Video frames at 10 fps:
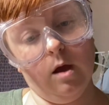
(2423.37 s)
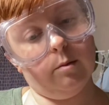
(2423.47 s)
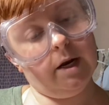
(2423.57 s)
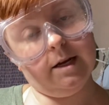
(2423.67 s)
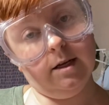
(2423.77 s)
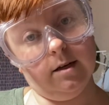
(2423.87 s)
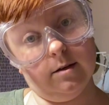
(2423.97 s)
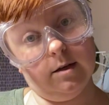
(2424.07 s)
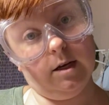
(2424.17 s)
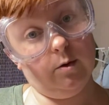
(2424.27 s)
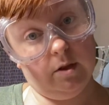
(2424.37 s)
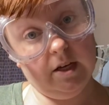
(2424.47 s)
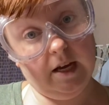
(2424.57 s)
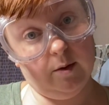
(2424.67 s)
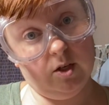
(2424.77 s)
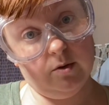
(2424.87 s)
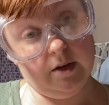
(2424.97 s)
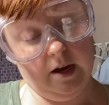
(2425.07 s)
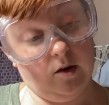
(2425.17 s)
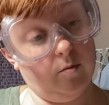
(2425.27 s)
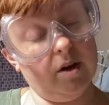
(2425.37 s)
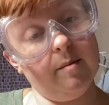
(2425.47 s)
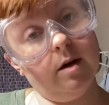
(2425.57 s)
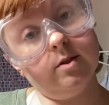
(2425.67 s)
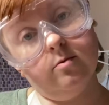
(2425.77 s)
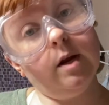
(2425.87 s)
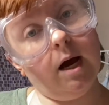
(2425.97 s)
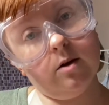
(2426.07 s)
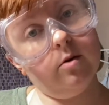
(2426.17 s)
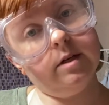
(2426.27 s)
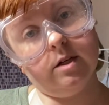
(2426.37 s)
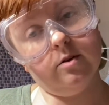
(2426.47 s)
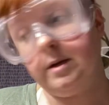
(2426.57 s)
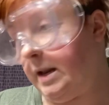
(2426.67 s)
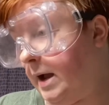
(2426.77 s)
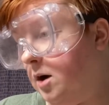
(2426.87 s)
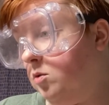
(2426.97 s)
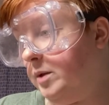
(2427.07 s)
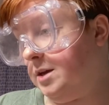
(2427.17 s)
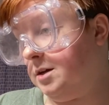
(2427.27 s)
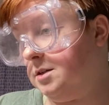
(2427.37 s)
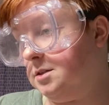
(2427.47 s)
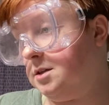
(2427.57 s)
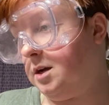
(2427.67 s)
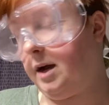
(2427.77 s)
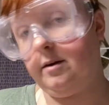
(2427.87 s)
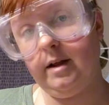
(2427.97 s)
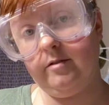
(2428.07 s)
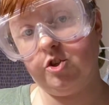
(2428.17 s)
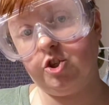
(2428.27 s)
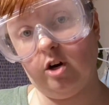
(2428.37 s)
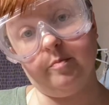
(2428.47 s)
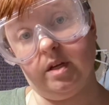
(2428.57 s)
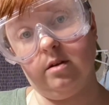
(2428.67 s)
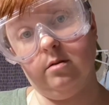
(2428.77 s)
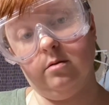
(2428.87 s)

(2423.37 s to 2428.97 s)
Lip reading: But I didn't, and you would think I would do it now. But I'm also not going to do it now because I don't have a Sharpie.